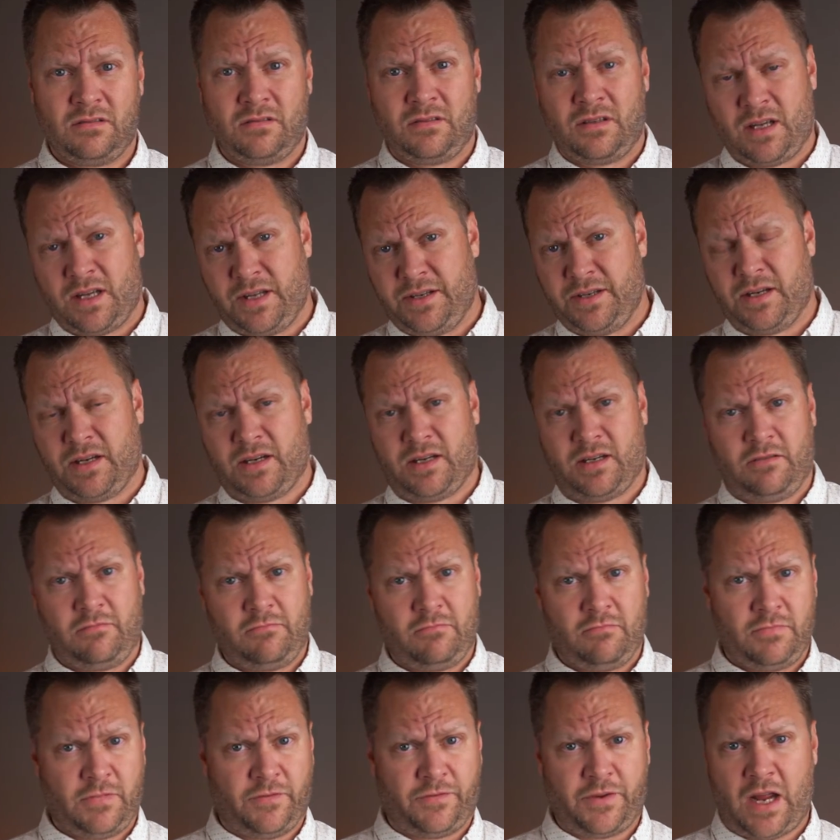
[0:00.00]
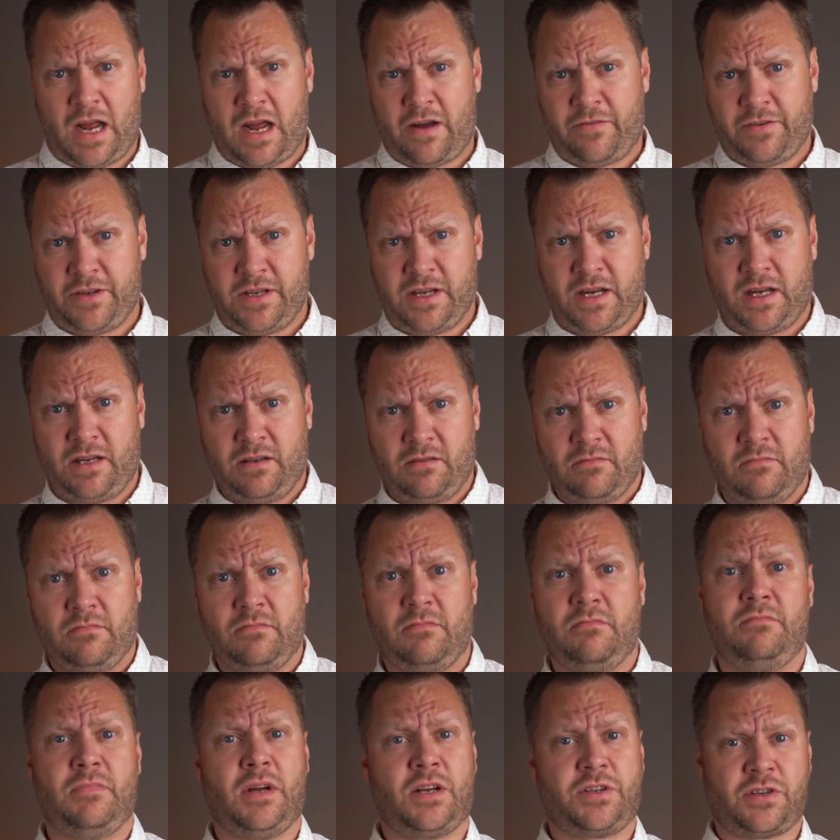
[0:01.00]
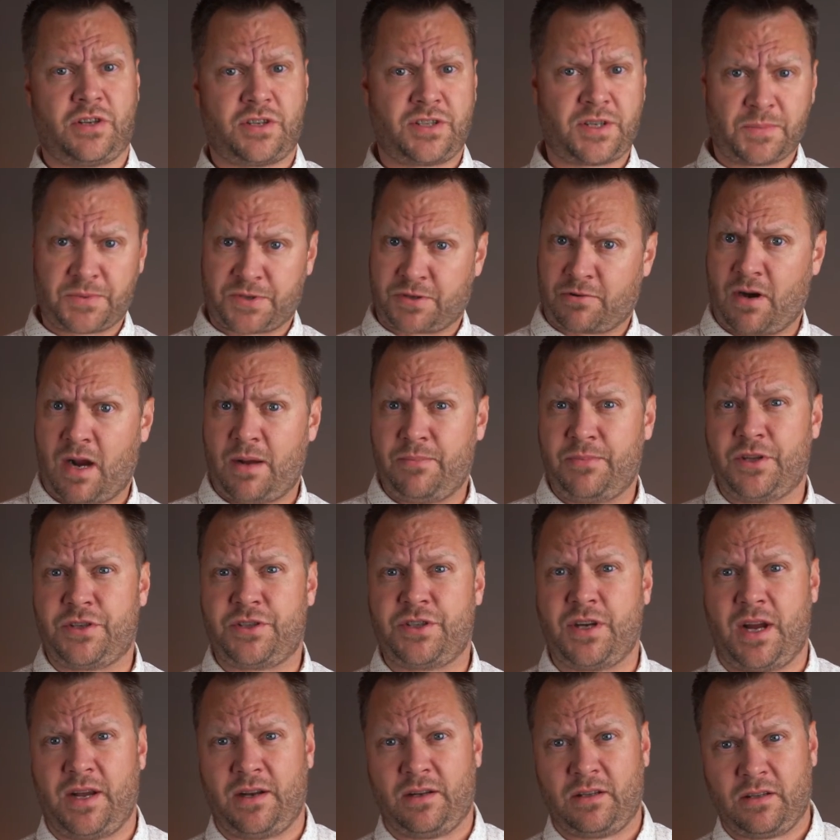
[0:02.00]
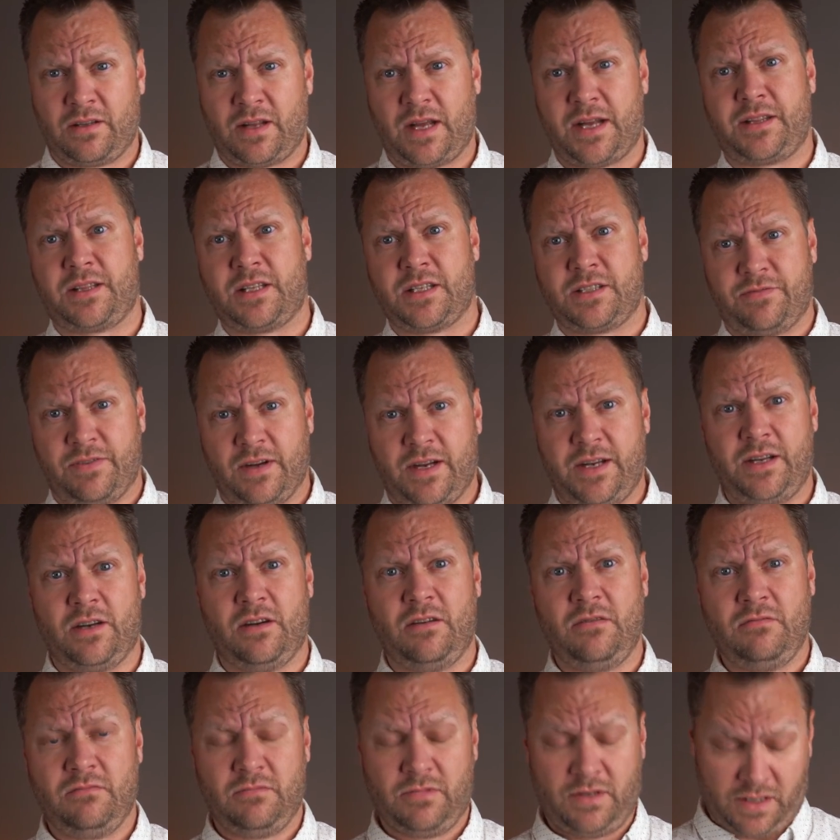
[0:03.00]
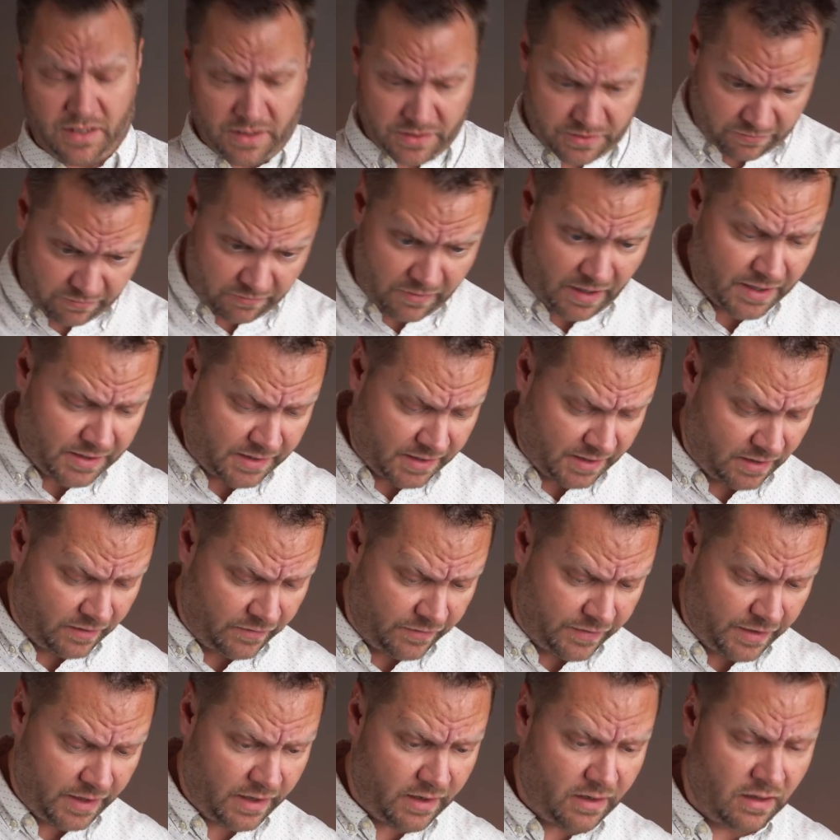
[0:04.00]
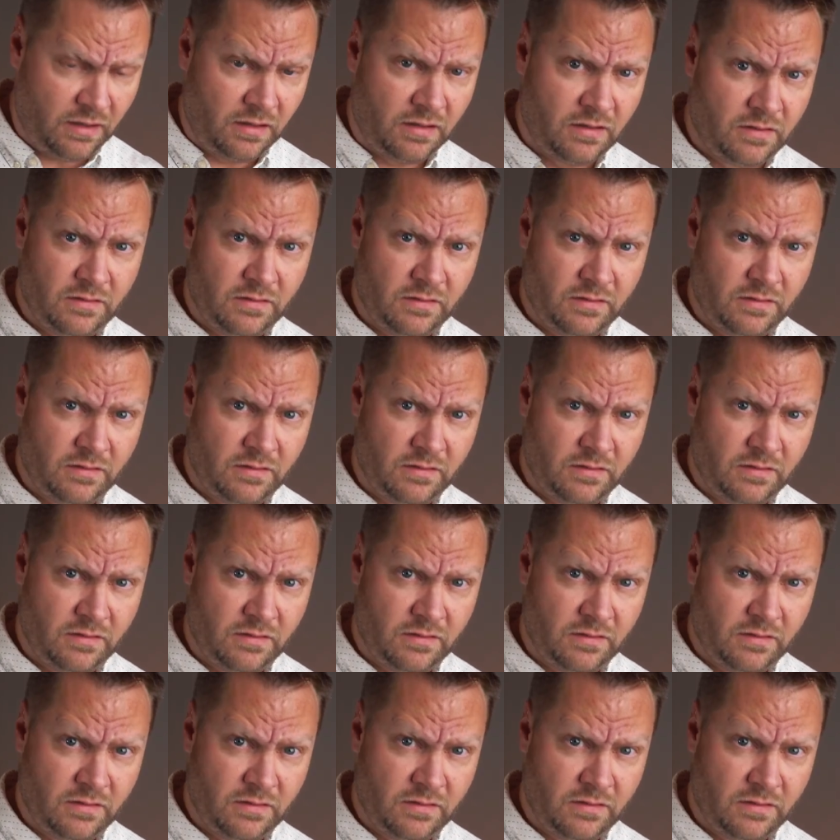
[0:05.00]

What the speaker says: And if you haven't yet, make sure to subscribe to the channel and like this video. It's right down there.